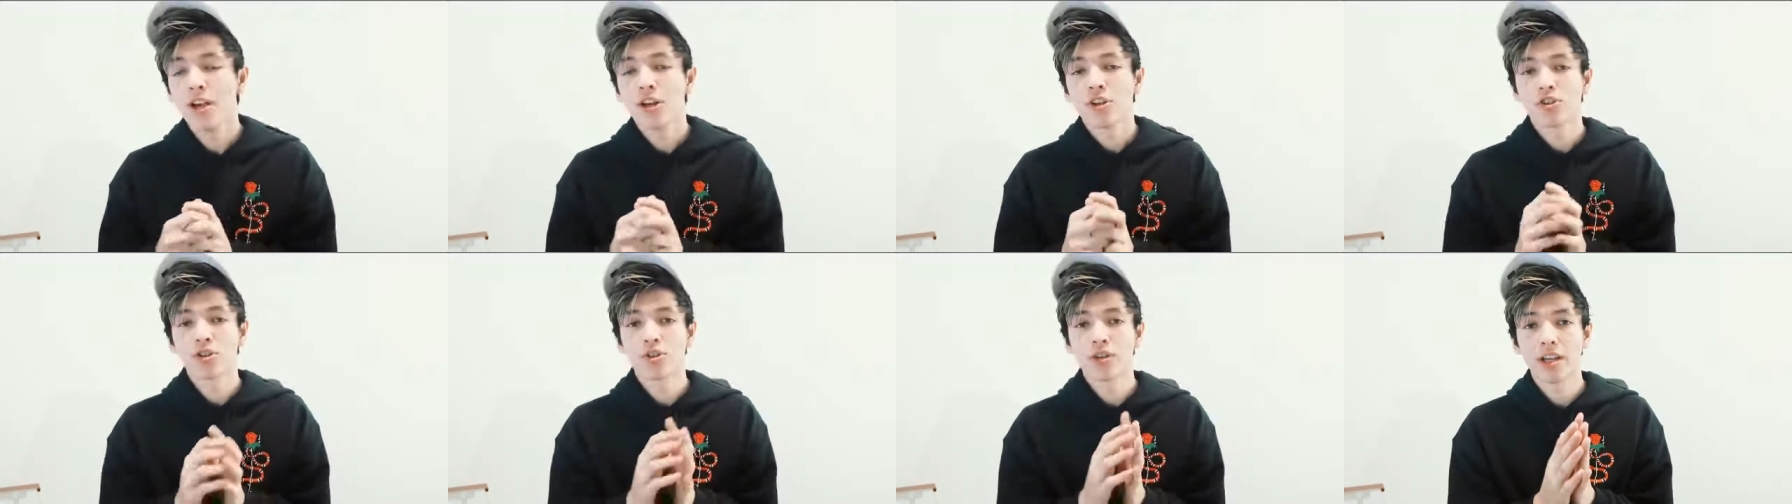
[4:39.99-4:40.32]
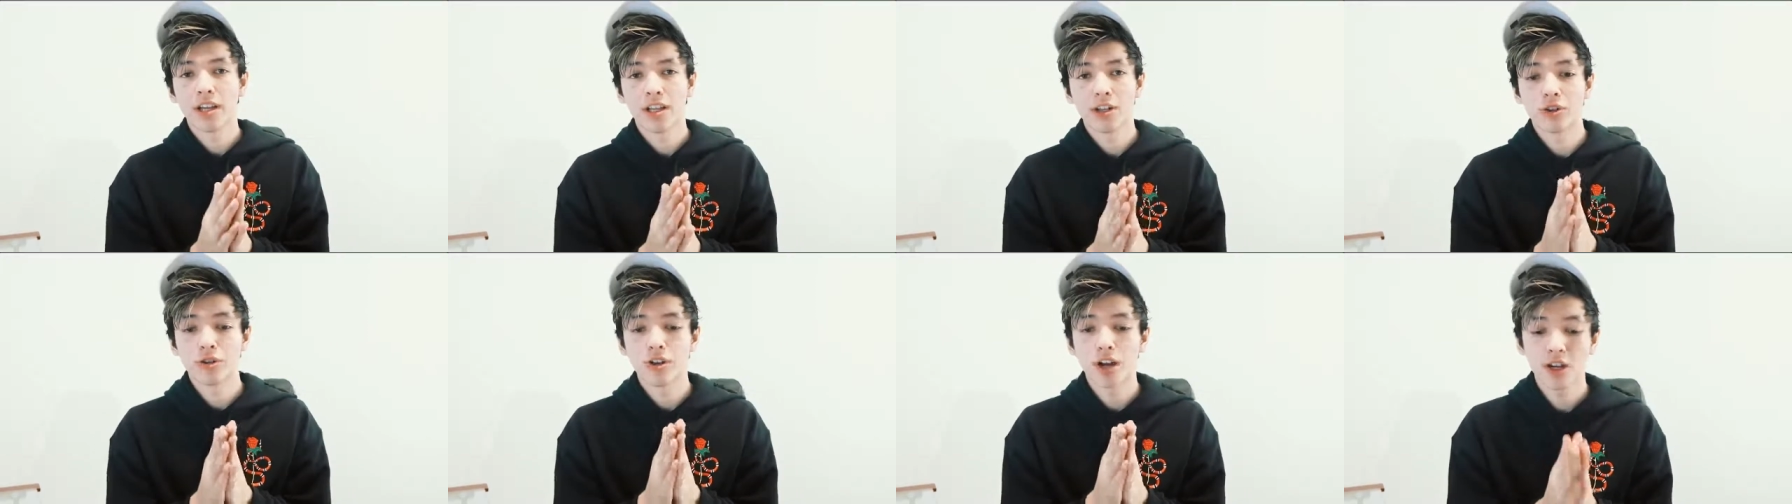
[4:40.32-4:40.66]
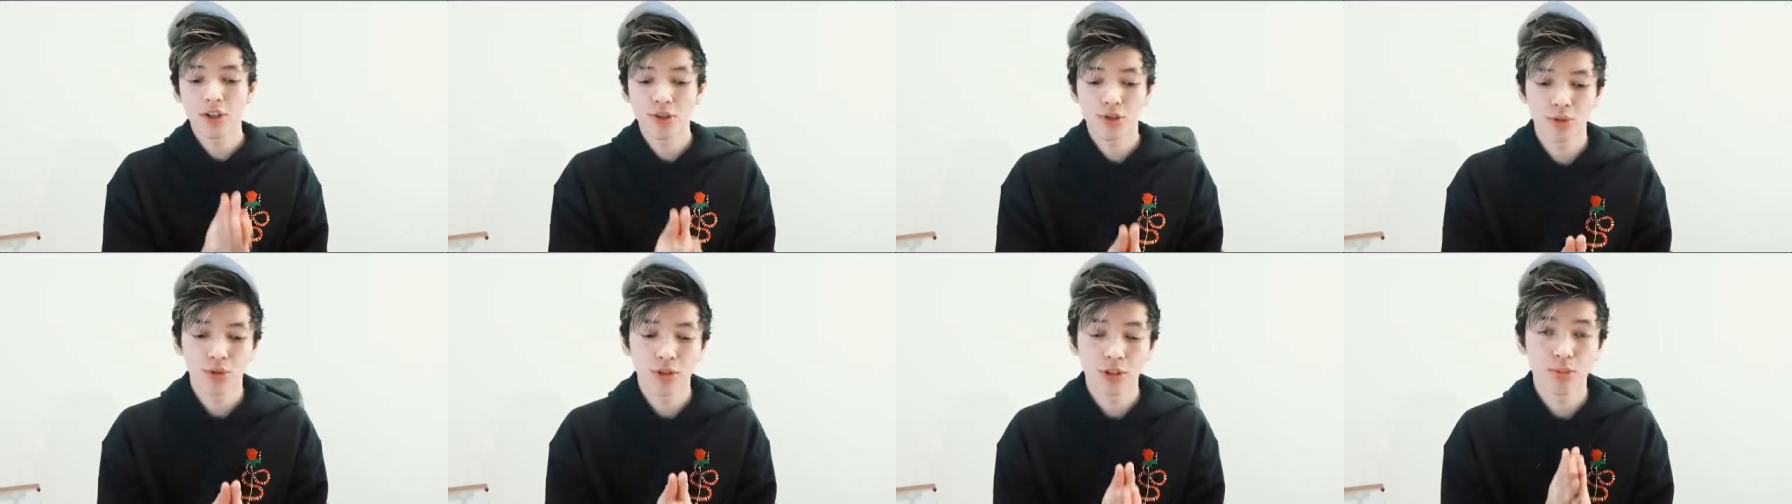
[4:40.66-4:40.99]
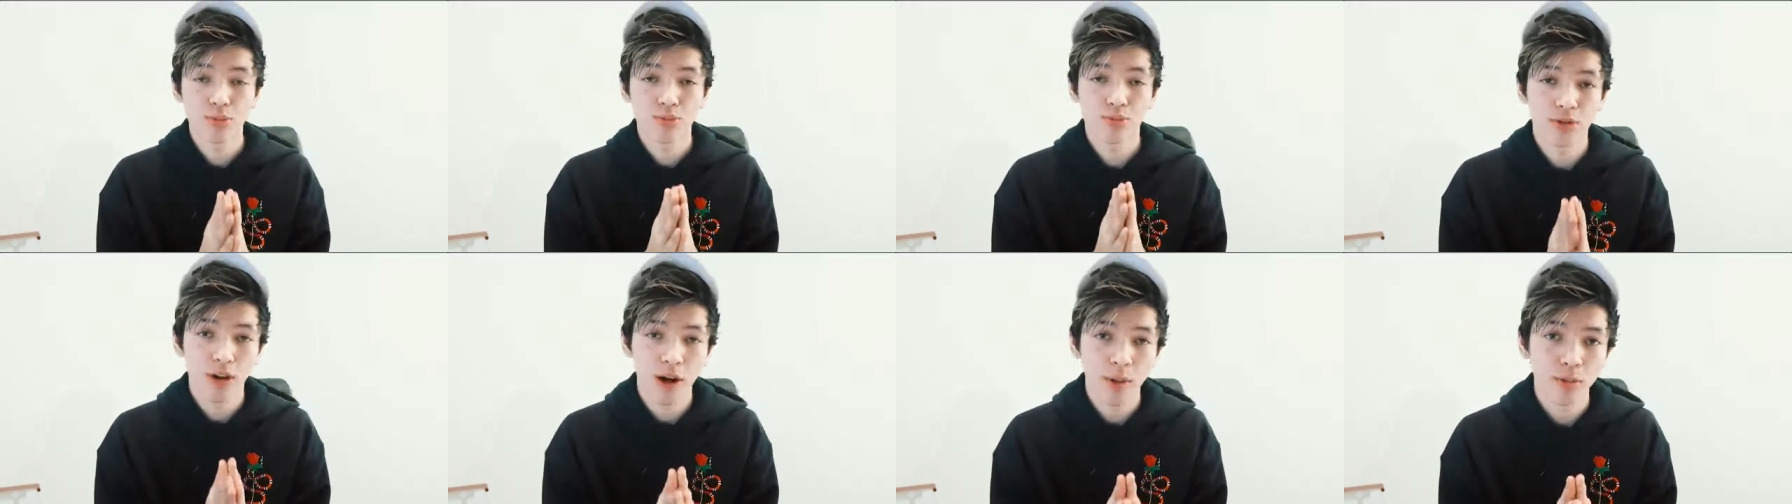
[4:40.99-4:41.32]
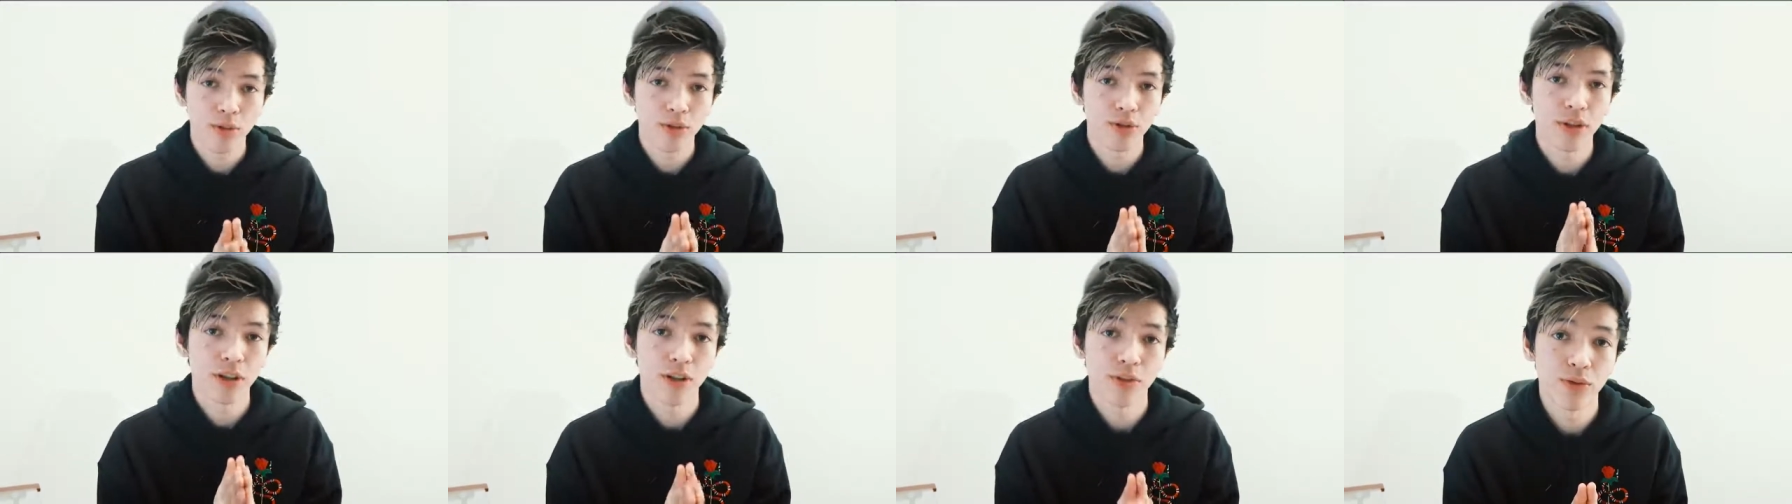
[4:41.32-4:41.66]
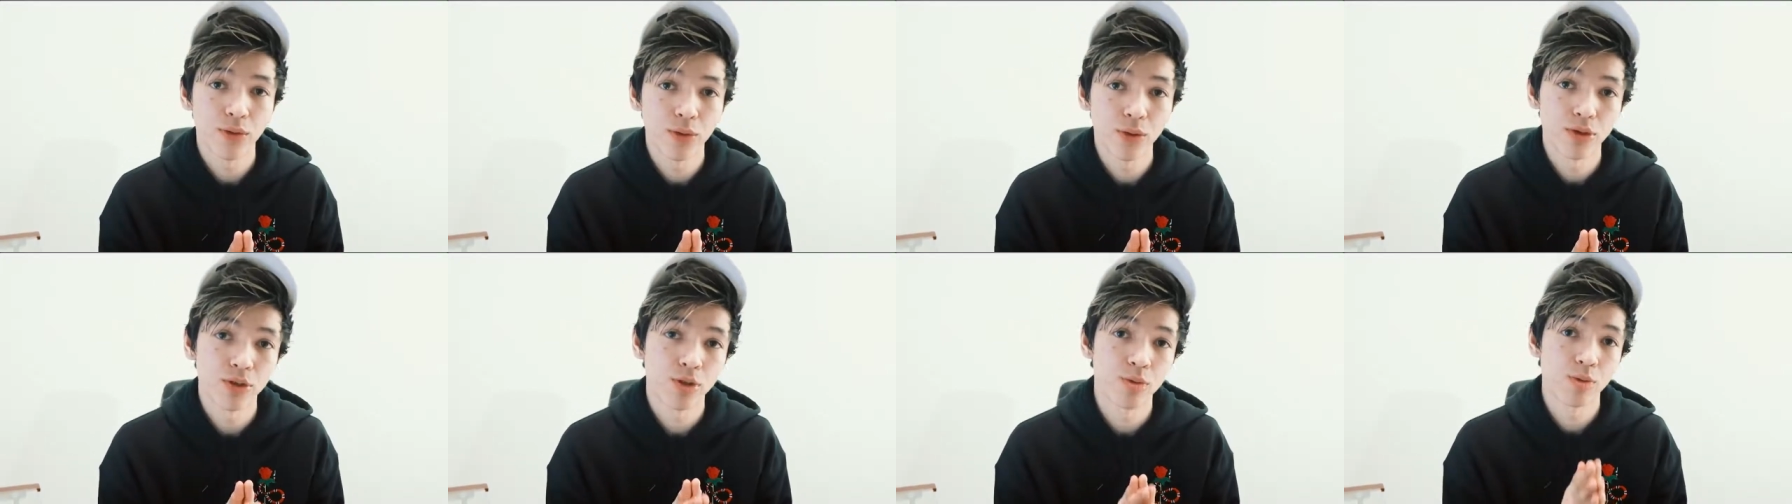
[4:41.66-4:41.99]
So again, you gotta source proper
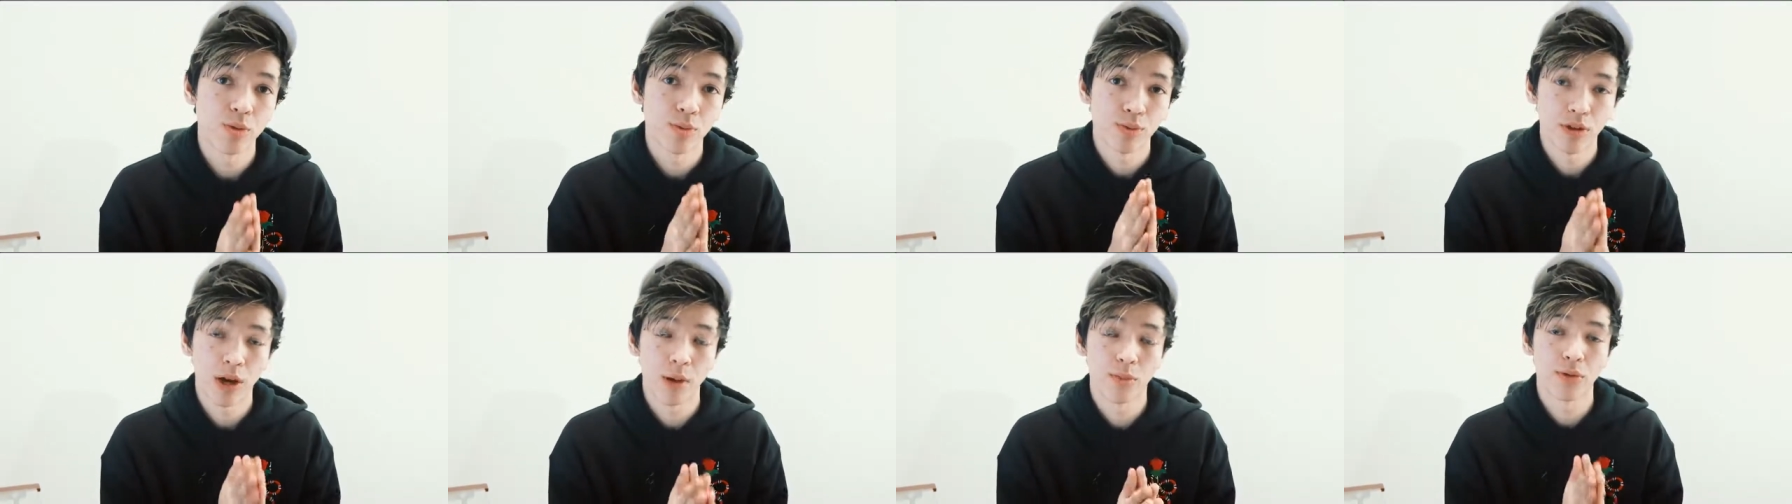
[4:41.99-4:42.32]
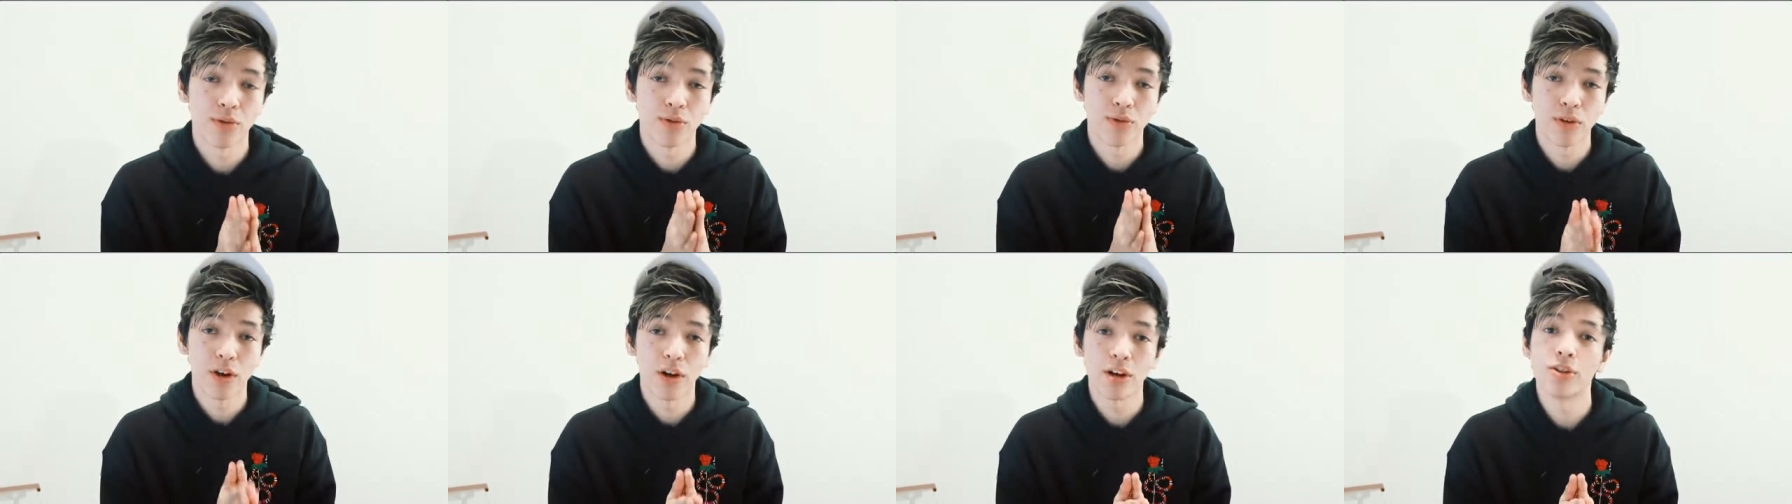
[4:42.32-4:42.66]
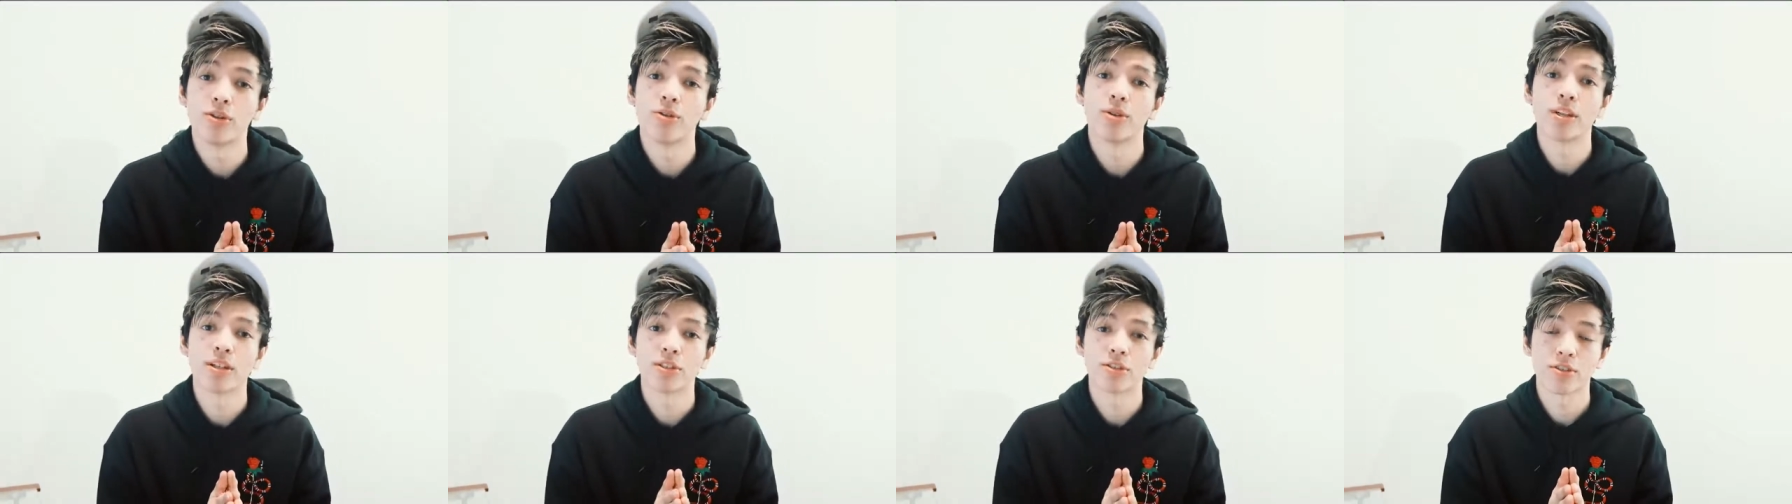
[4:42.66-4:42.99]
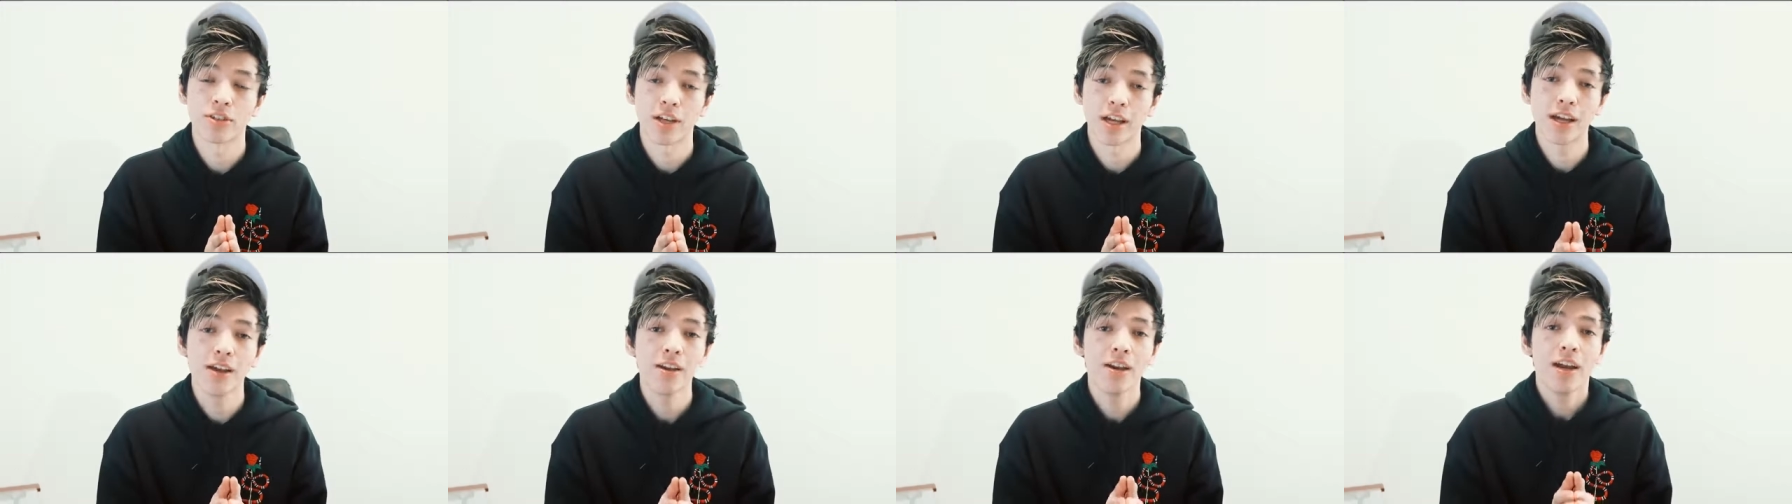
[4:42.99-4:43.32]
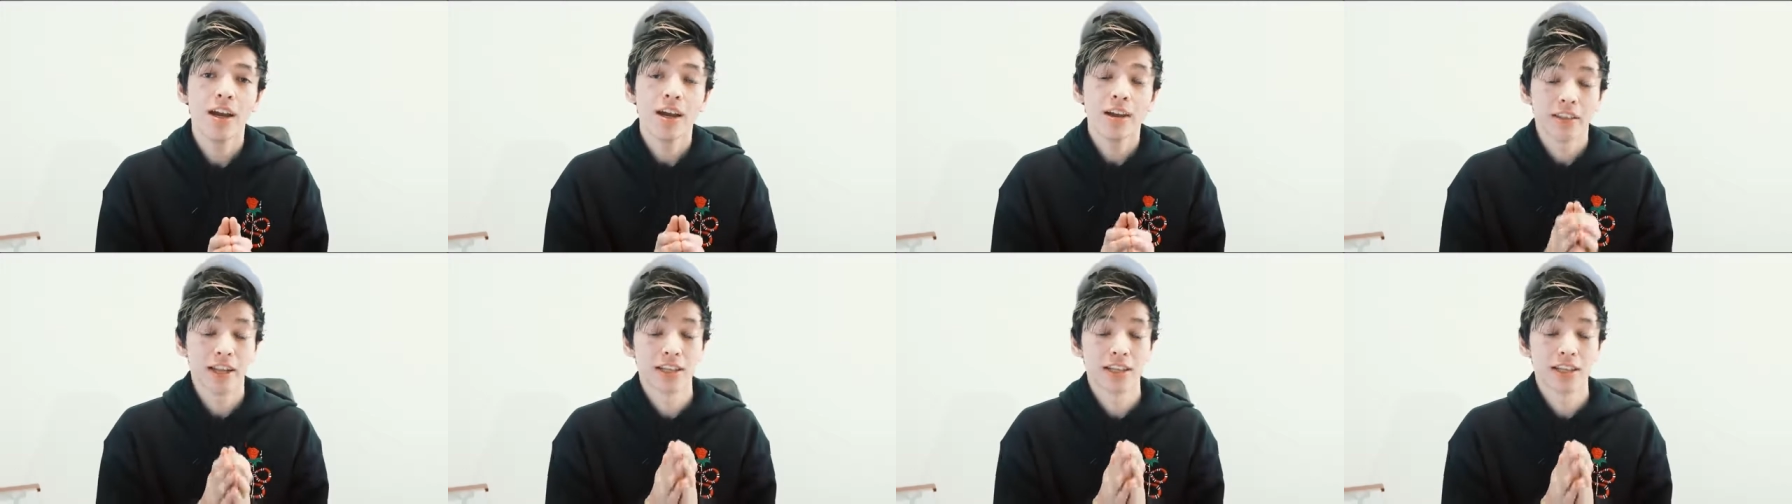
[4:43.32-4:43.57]
influencers with proper followings, okay?